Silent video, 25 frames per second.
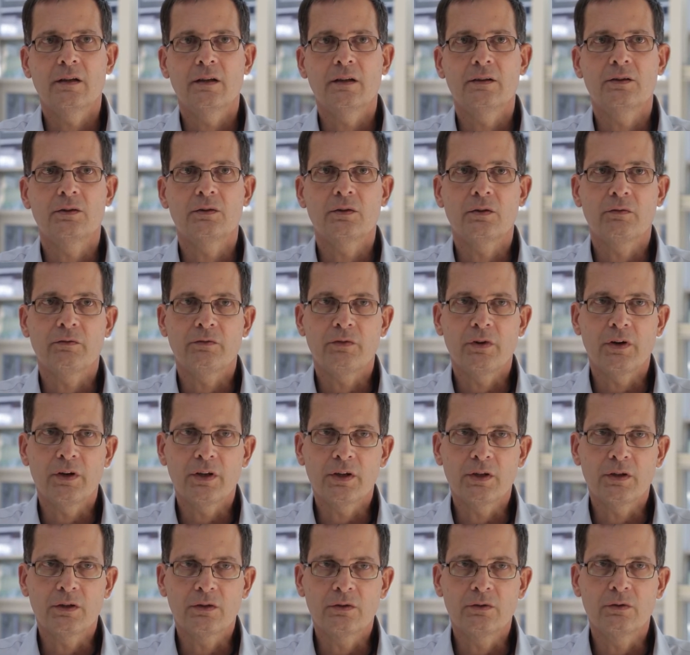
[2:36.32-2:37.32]
the
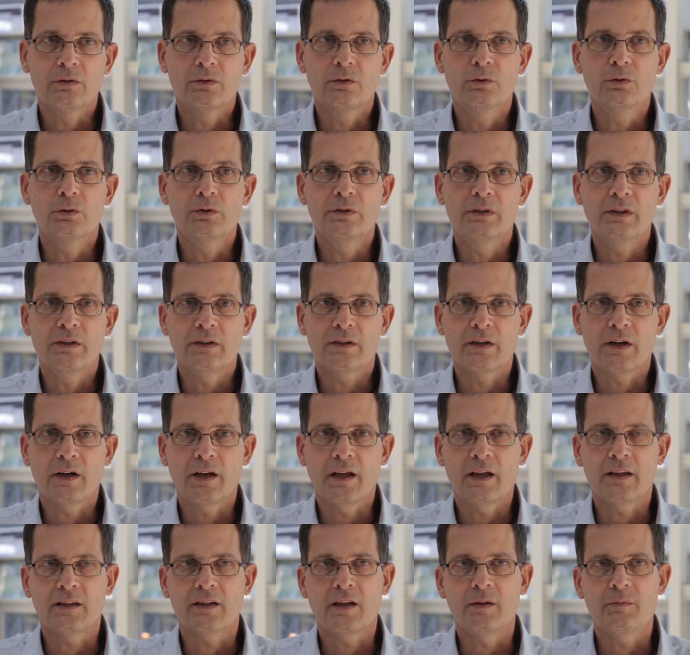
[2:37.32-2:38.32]
very good
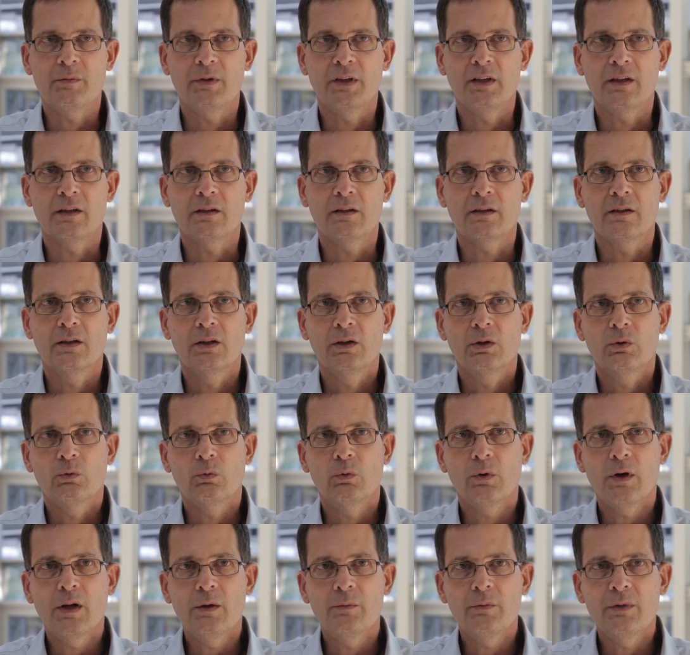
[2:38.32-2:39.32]
internet, I mean.
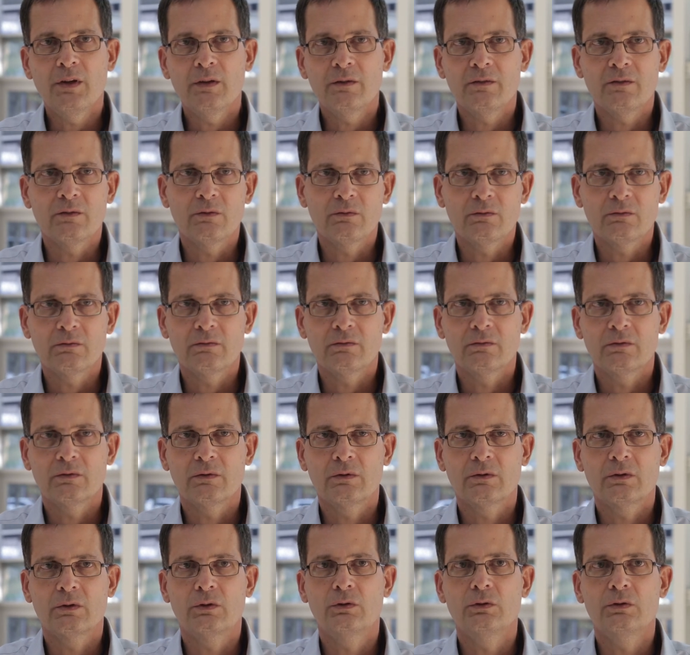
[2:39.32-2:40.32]
What I mean
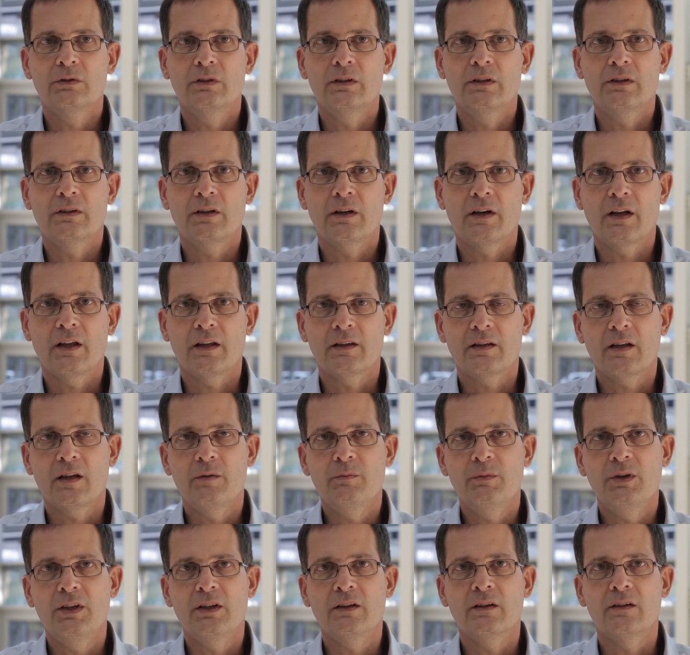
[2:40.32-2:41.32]
good internet? I
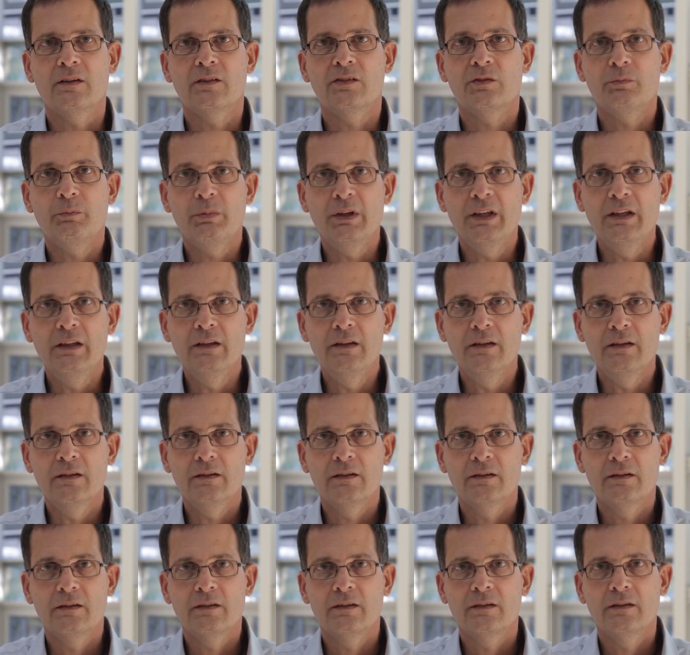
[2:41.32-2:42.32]
mean speed,
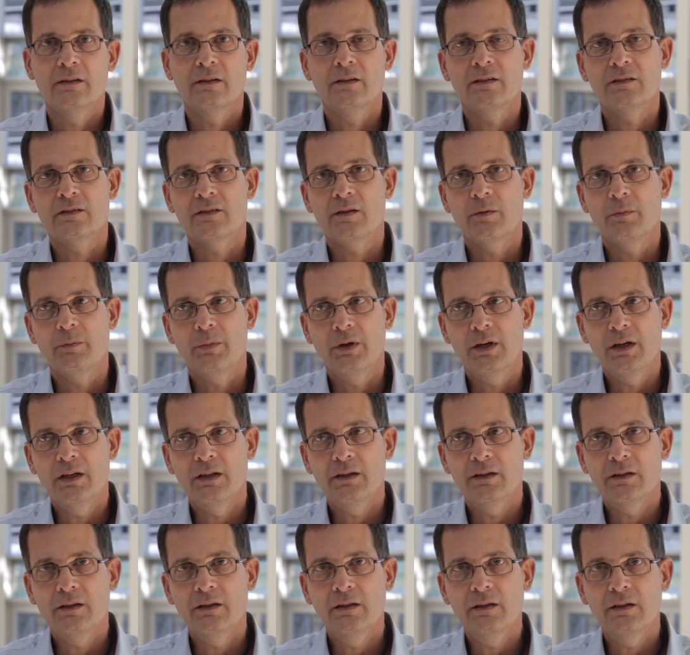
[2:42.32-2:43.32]

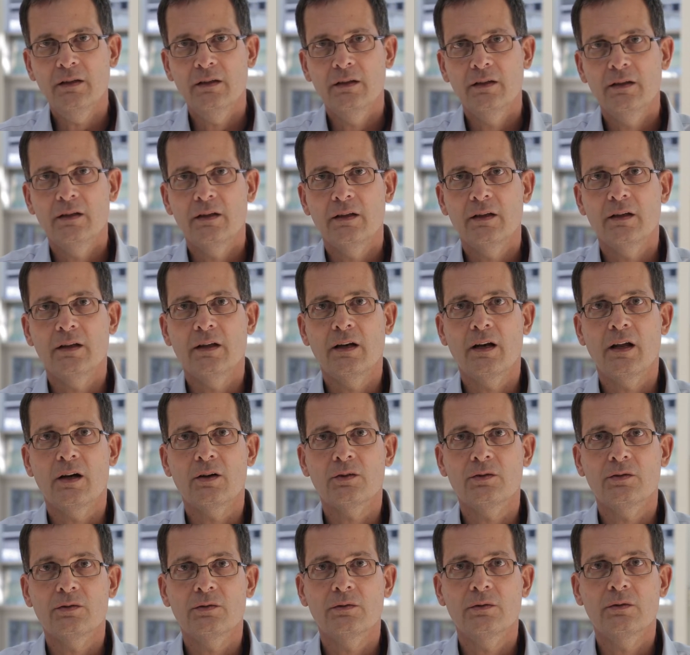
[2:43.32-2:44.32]
stability, and
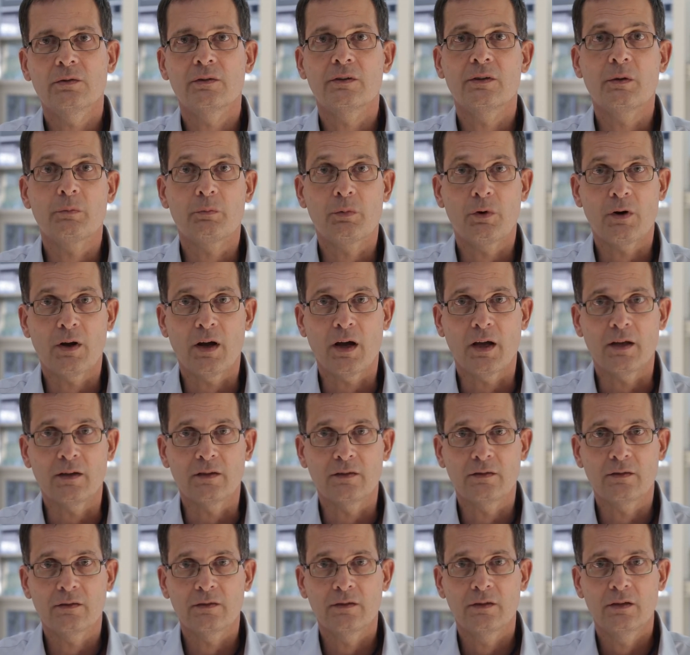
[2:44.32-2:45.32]
also the
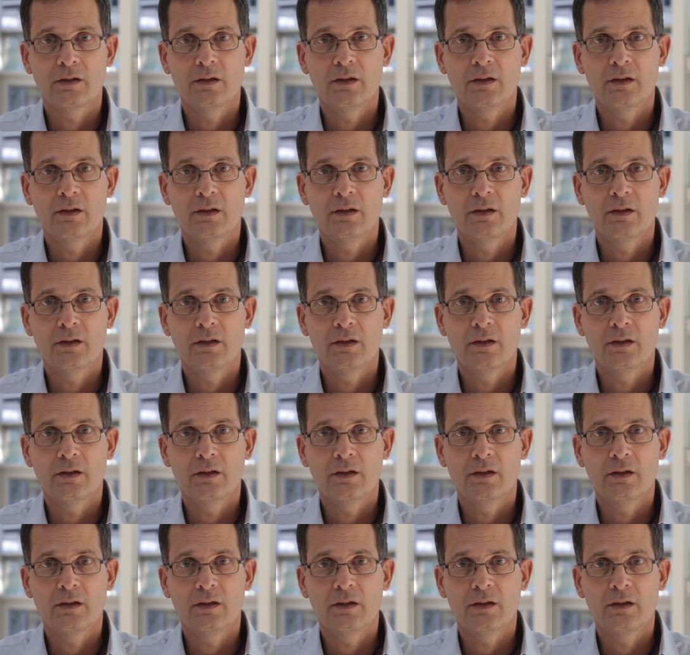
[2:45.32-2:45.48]
price.